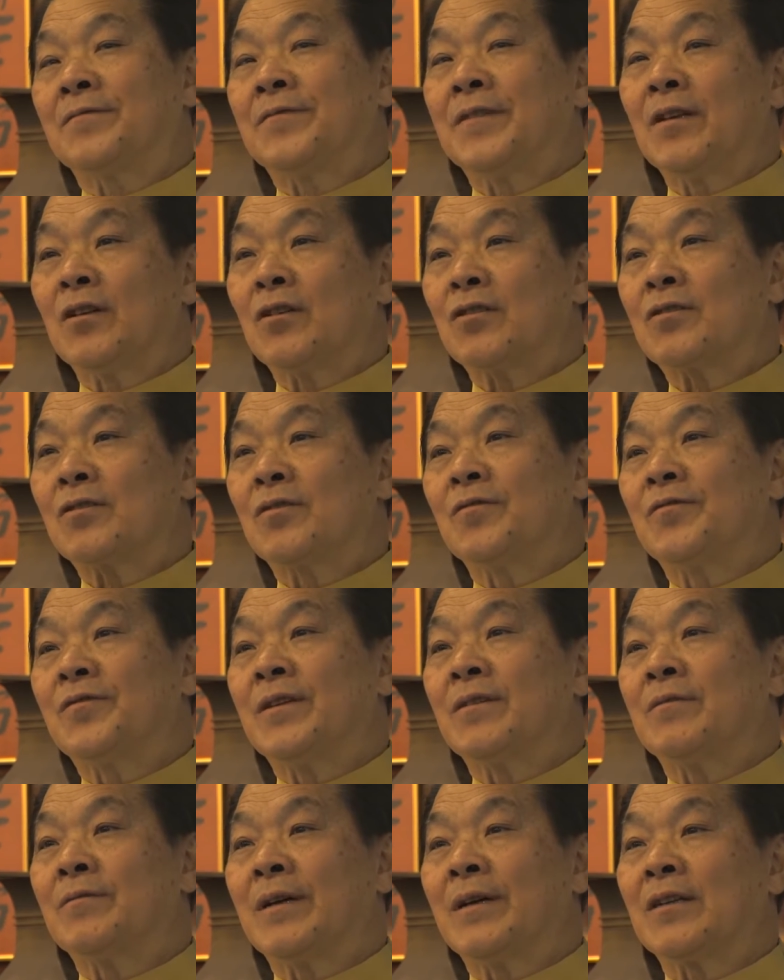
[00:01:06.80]

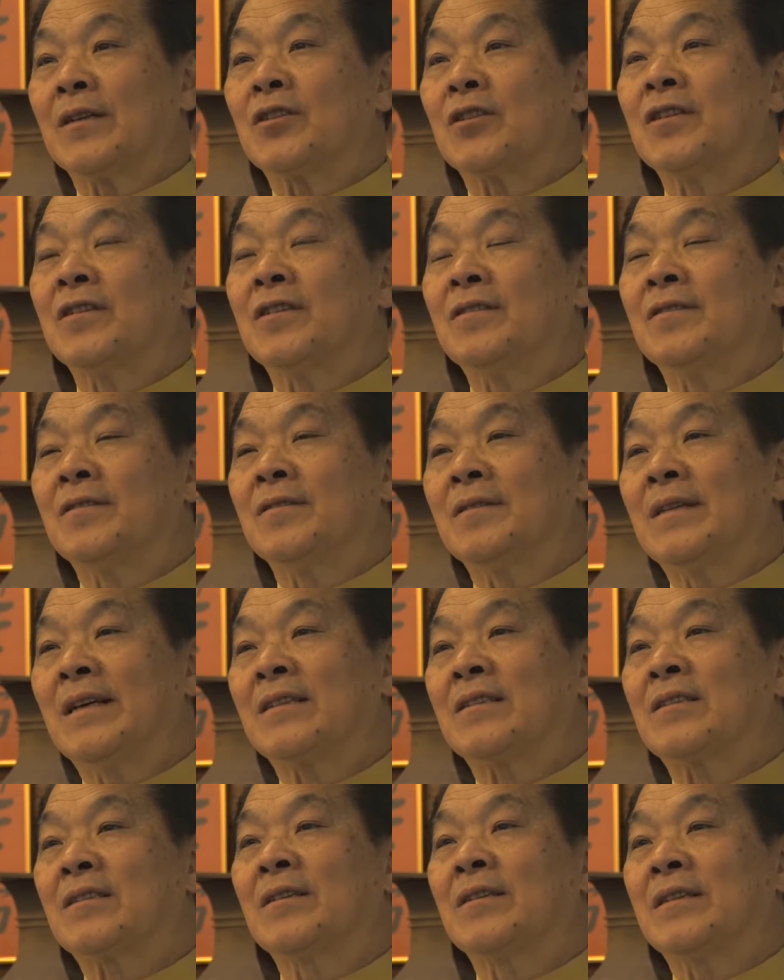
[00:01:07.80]
philosophy of Wing Chun
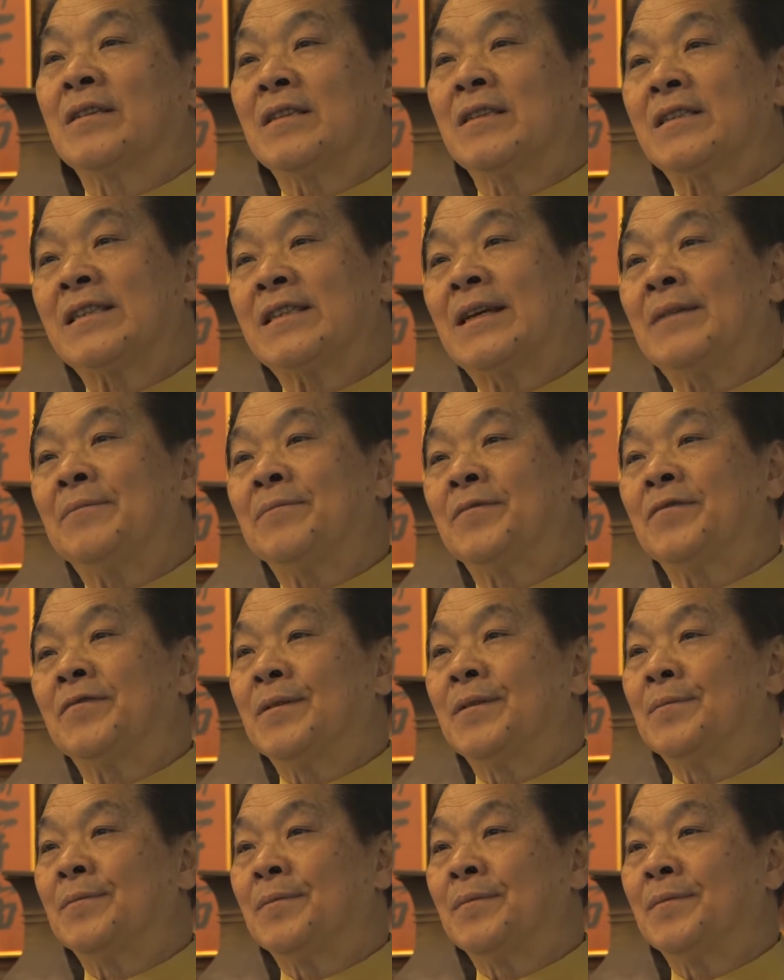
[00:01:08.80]
actually stemmed
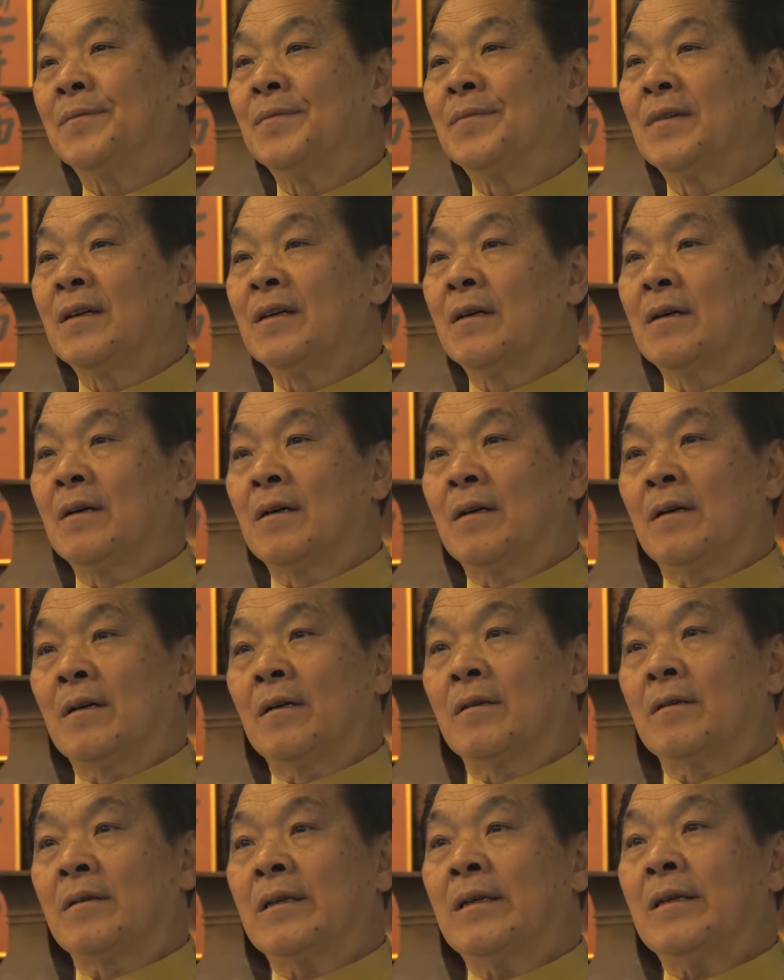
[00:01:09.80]
from
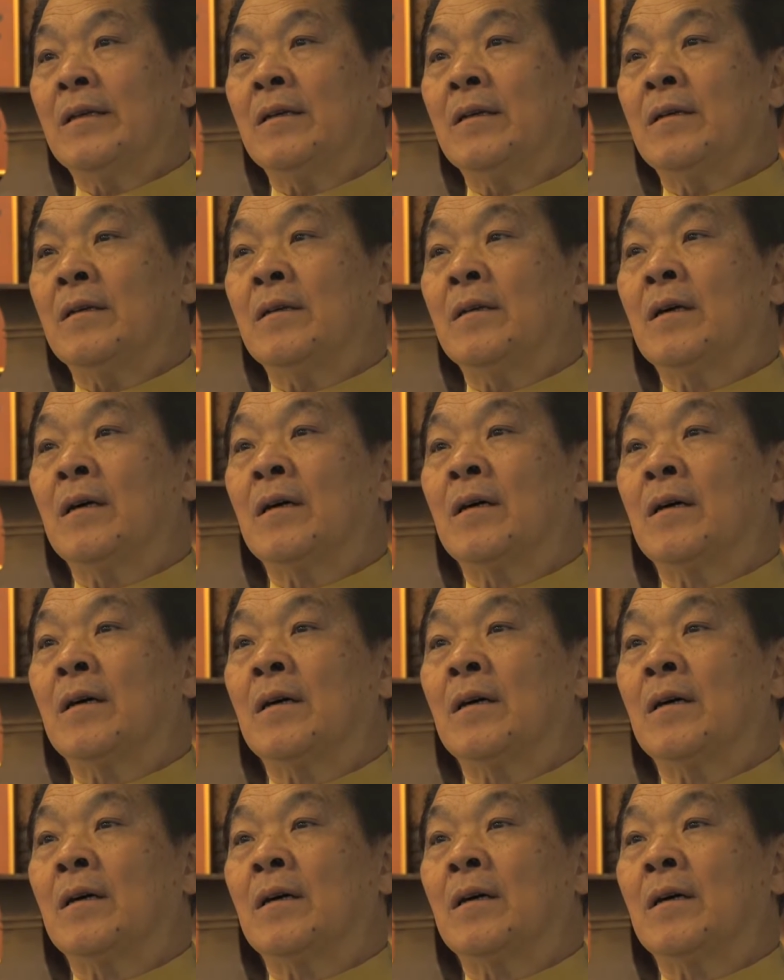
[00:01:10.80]
the